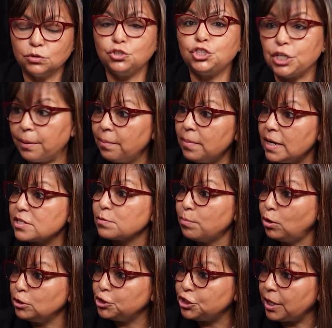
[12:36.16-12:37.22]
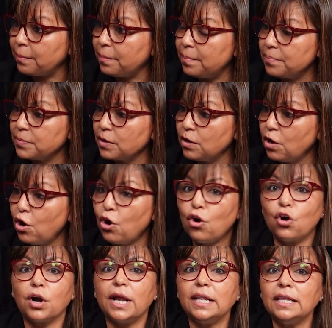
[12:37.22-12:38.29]
gym, a small gym,
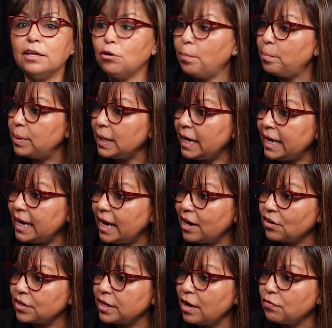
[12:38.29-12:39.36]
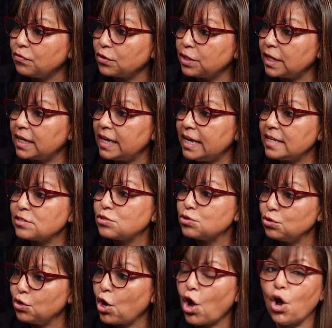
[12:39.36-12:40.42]
or a little play area for the kids
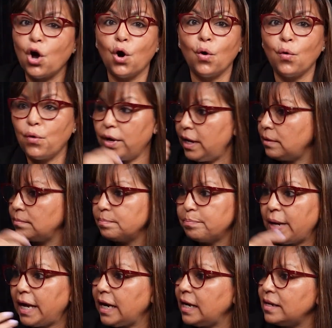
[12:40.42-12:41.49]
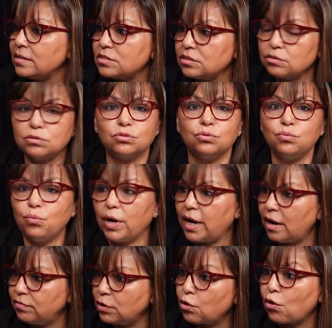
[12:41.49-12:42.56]
to go and paint or do
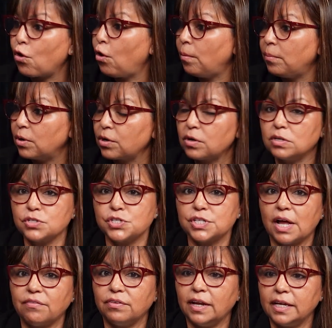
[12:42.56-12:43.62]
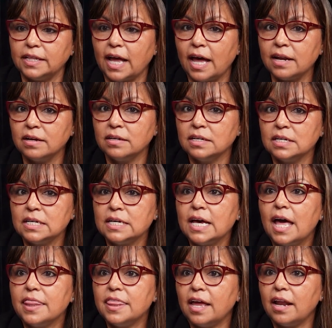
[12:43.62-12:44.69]
whatever homework or stuff like that.
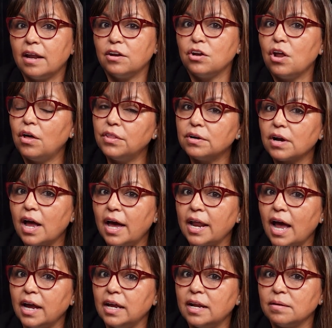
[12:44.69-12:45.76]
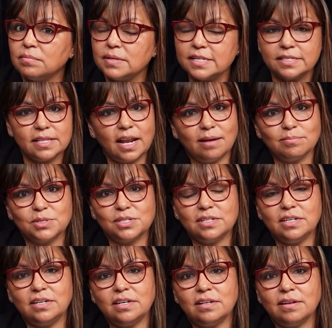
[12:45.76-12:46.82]
Then another hot item is that I'm
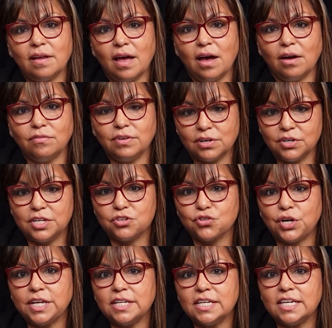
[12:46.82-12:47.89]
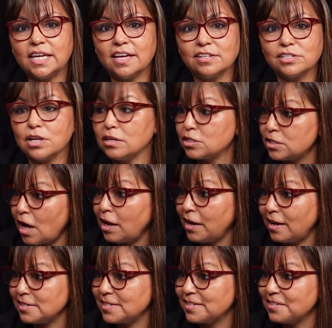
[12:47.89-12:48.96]
seeing very trendy is
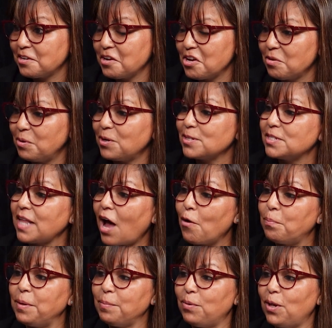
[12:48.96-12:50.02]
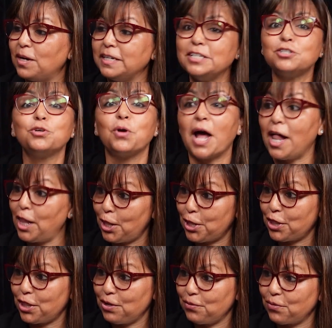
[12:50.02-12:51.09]
saunas, because now people are into
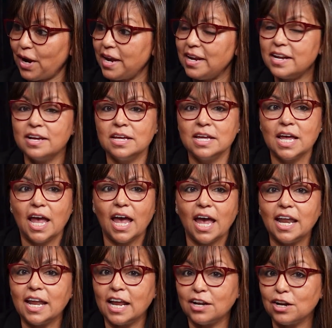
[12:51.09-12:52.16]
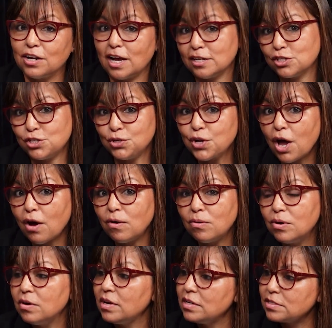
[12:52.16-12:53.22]
health, right? And then as you
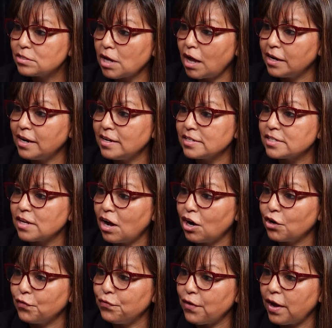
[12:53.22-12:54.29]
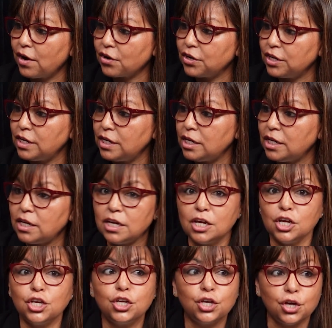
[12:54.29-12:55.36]
know, saunas are very
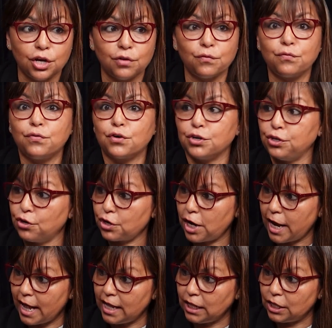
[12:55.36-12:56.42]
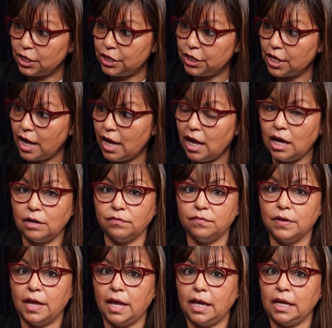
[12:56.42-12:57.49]
good for your health.
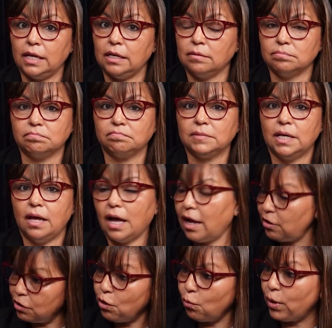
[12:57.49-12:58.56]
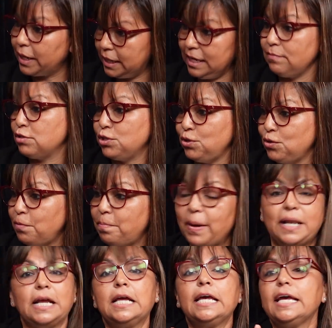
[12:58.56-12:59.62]
I don't know what gives you,
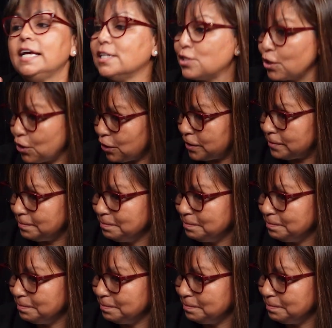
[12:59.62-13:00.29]
but it's good.